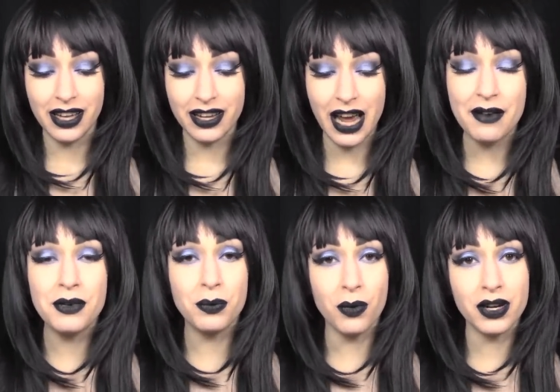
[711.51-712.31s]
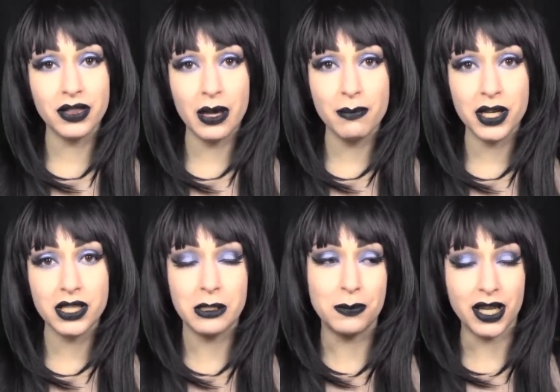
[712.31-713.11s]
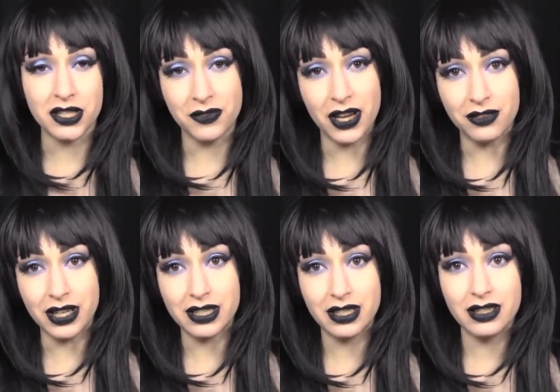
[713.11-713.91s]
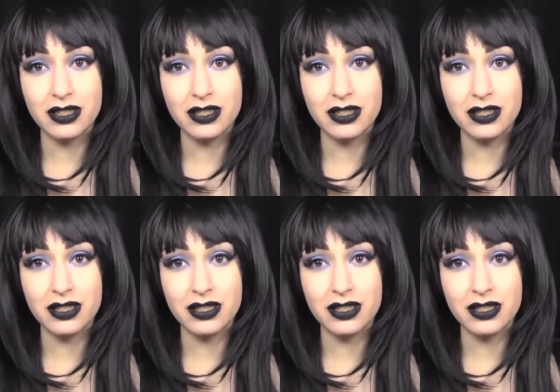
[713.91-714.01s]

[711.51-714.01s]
And I haven't worn it that much just because of that reason,